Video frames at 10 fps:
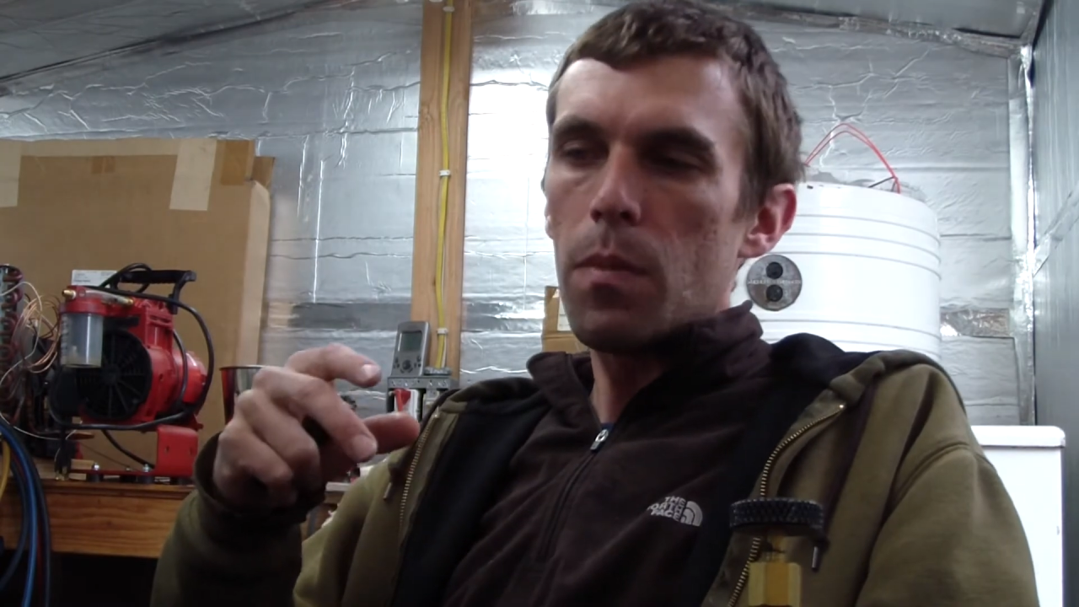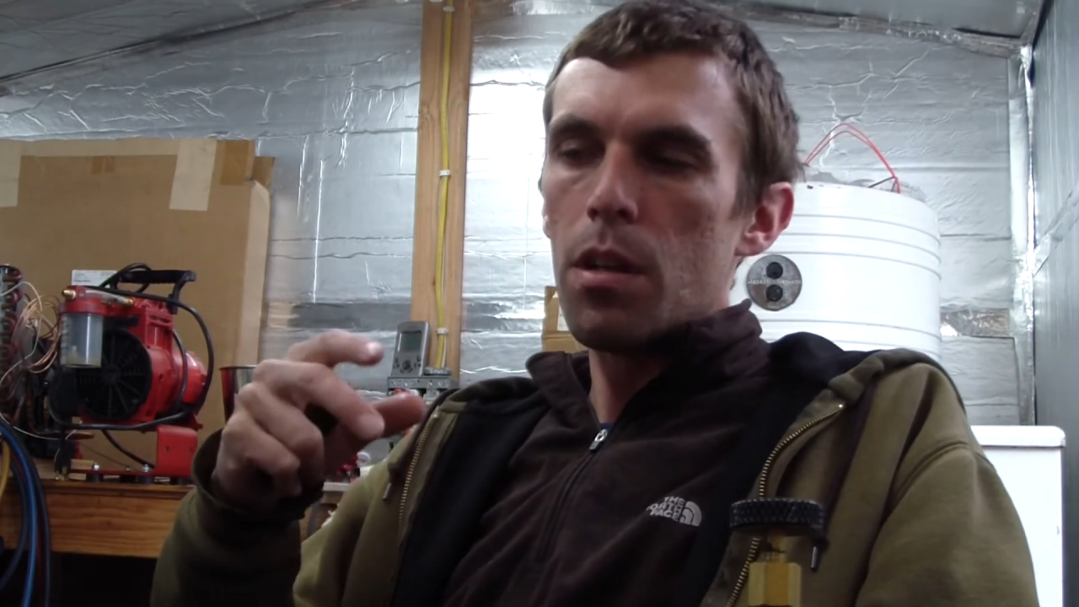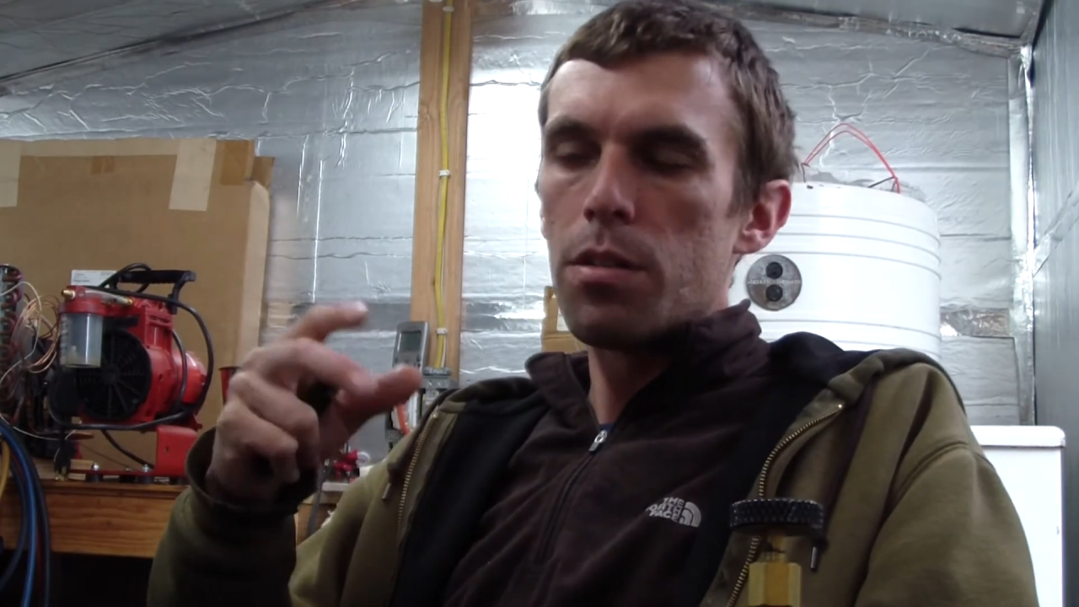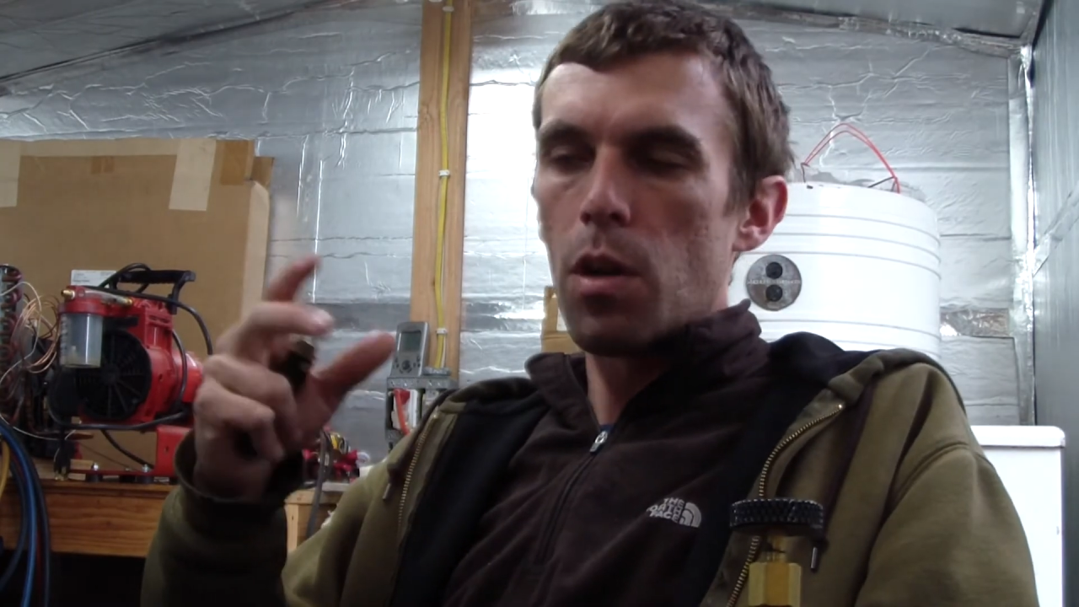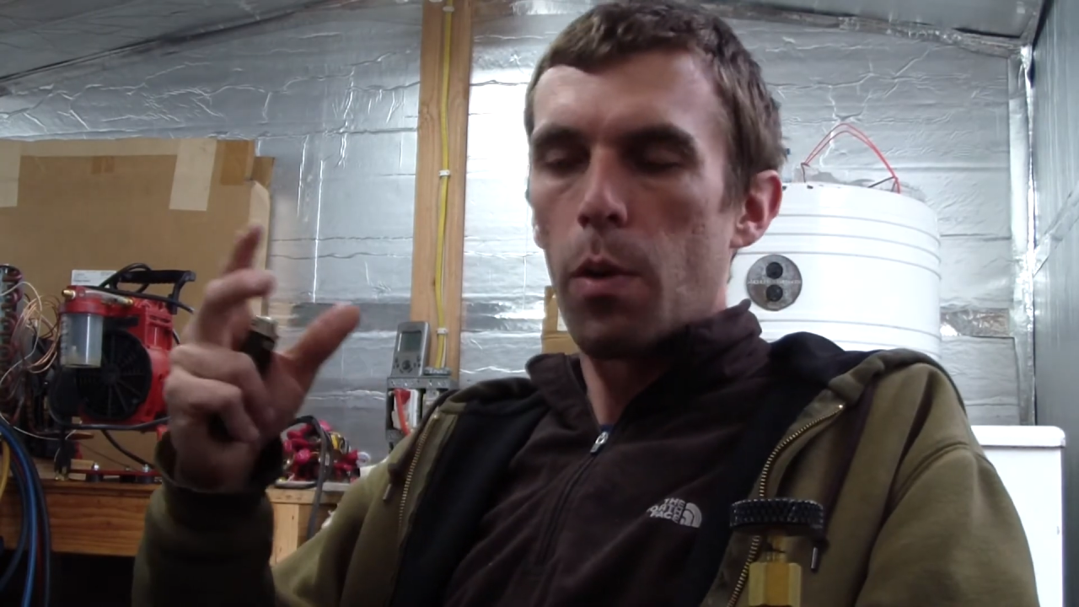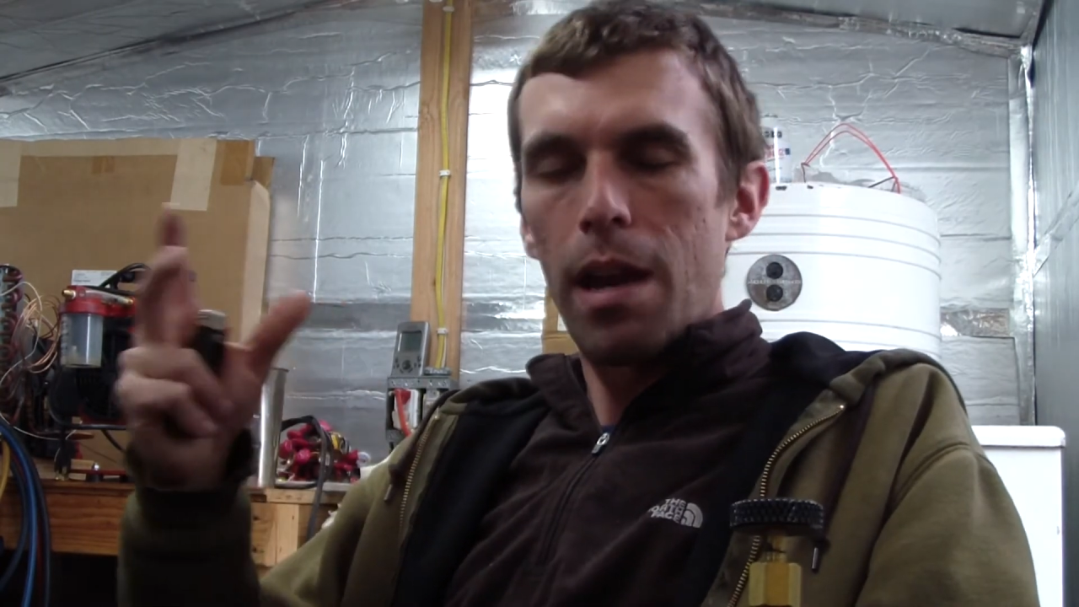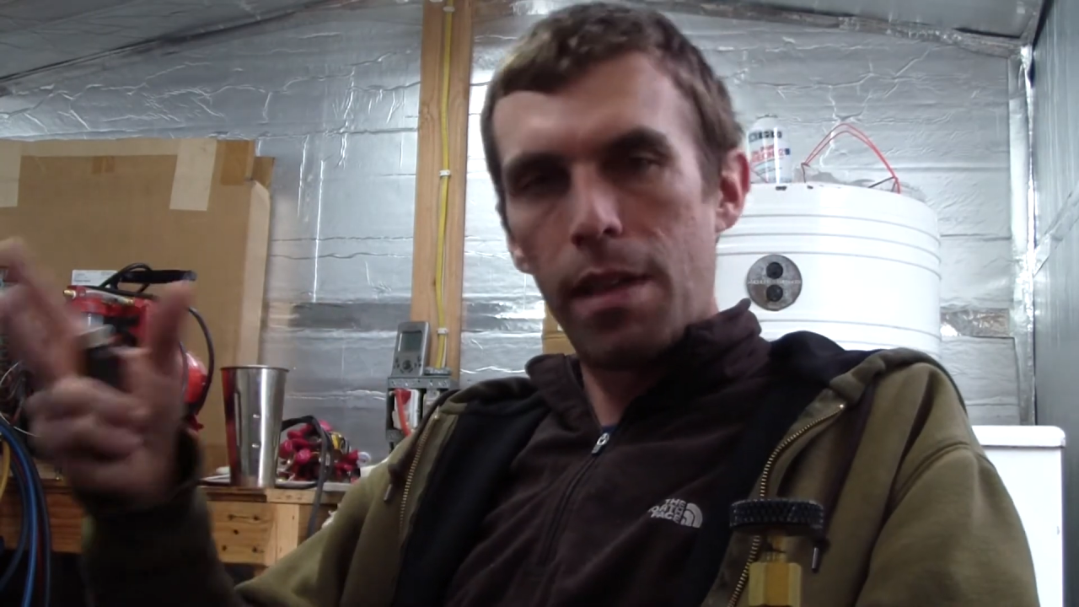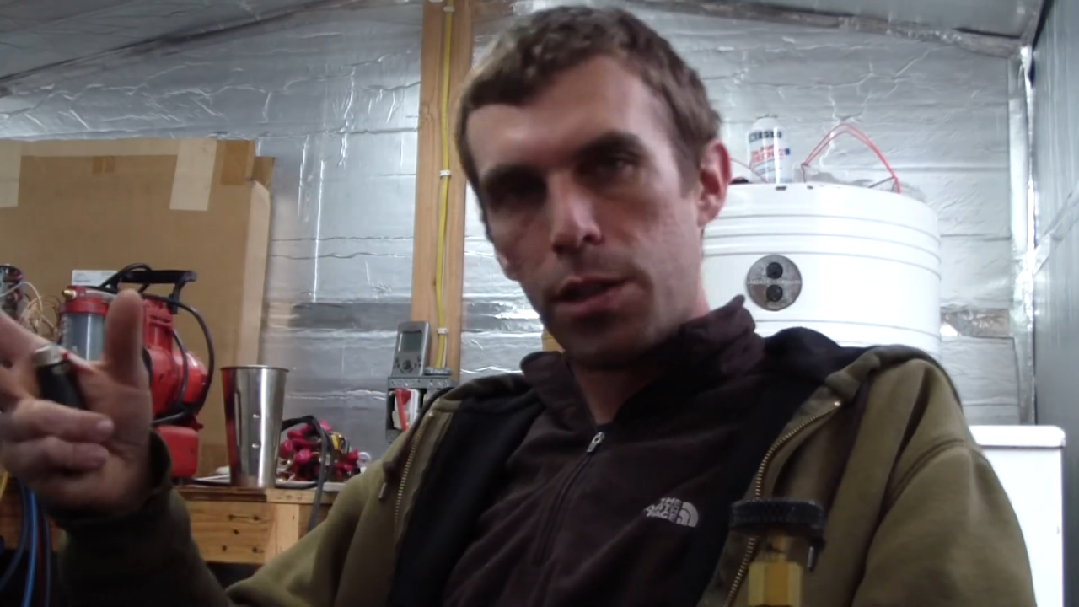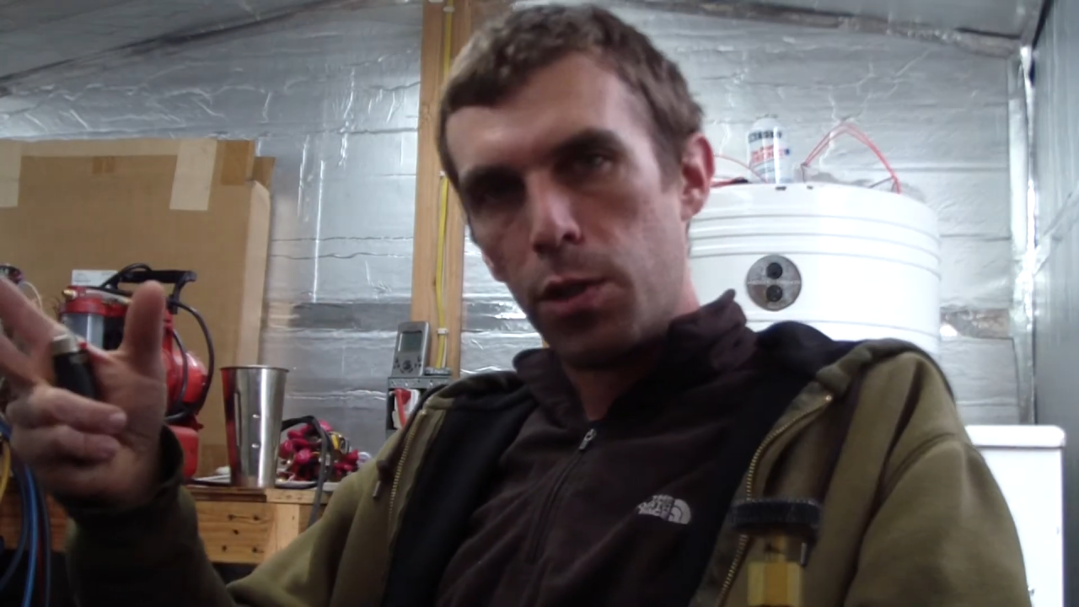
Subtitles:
So we have that